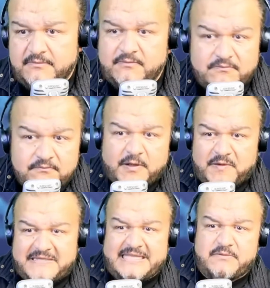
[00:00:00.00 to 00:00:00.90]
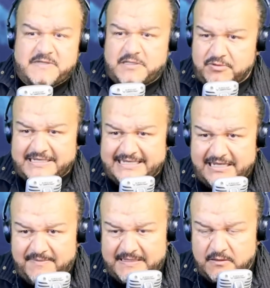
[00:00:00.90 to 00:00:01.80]
It says Monsanto
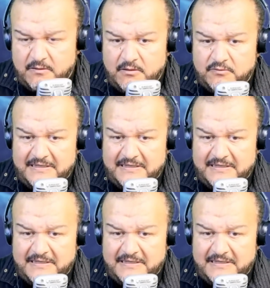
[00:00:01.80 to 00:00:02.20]
because it's the one